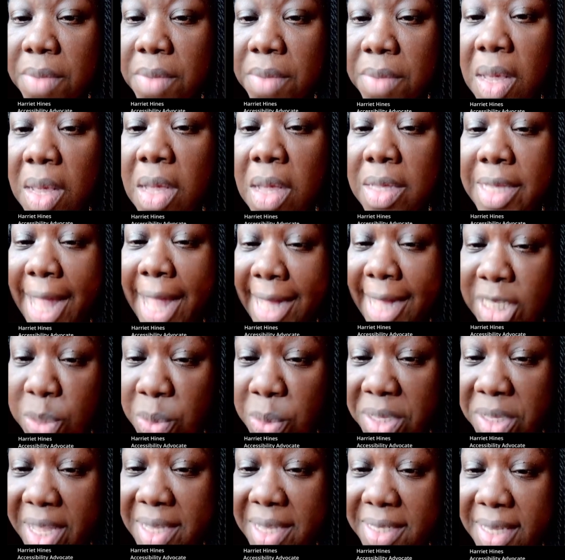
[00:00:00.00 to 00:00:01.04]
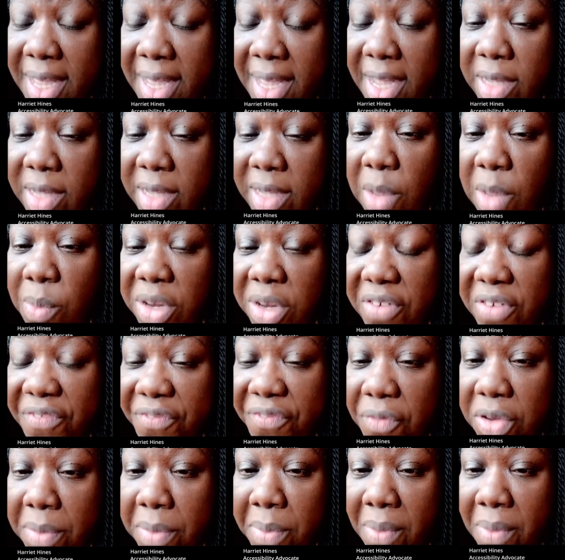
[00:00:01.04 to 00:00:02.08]
That's what they're saying. They want
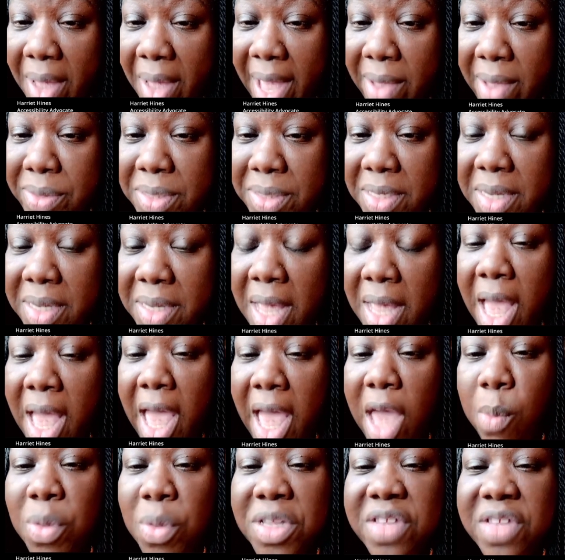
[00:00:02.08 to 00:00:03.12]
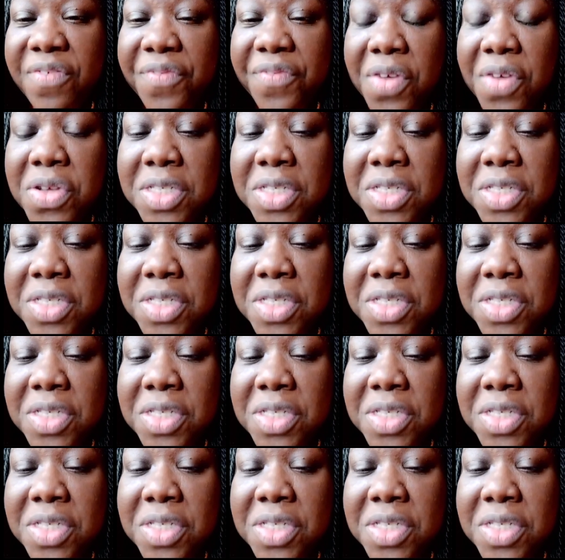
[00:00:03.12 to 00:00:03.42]
affordable housing. And what the first